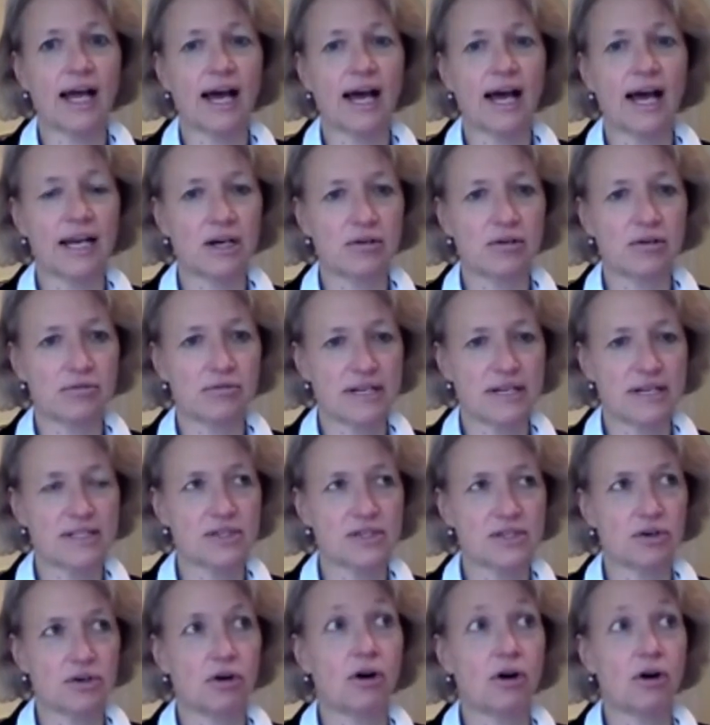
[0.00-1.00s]
and increase
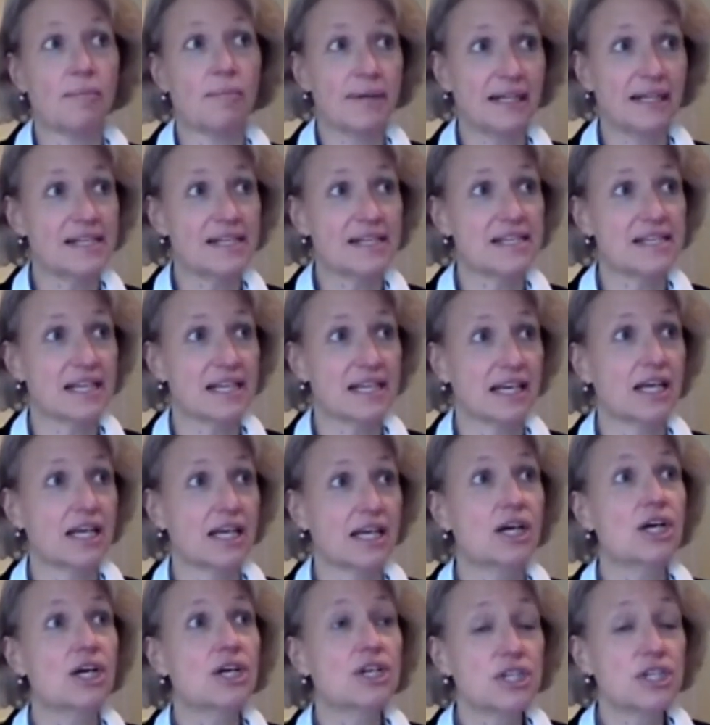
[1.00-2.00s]
your ability
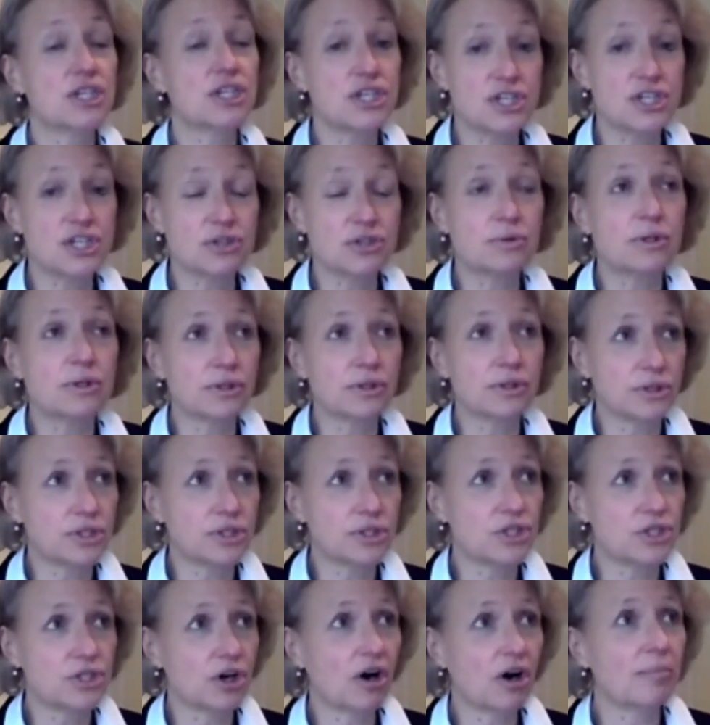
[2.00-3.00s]
to do a good
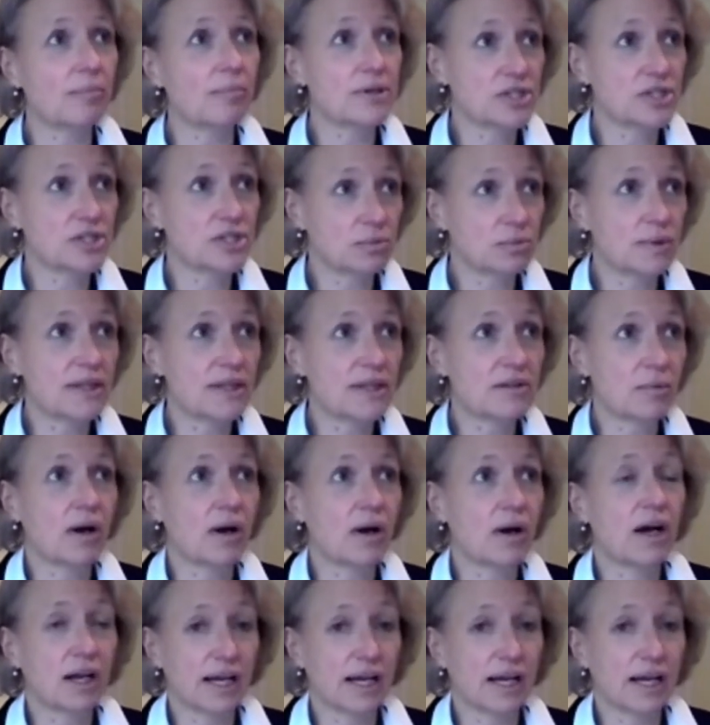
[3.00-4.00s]
job, to win the
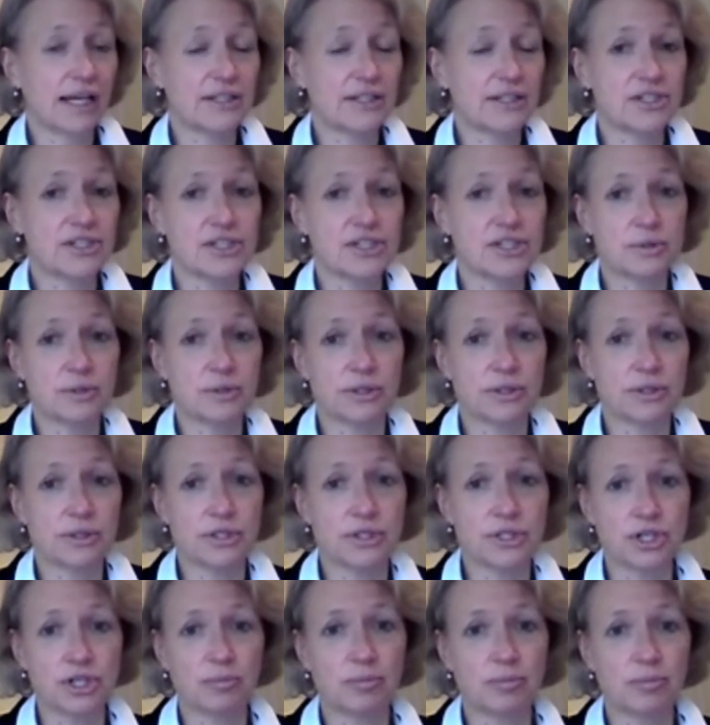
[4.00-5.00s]
work and to do a good
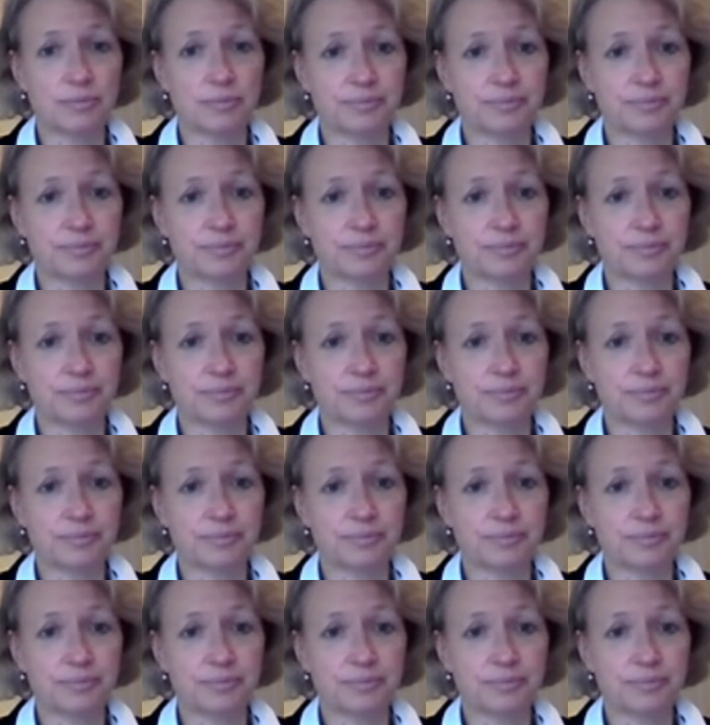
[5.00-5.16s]
job.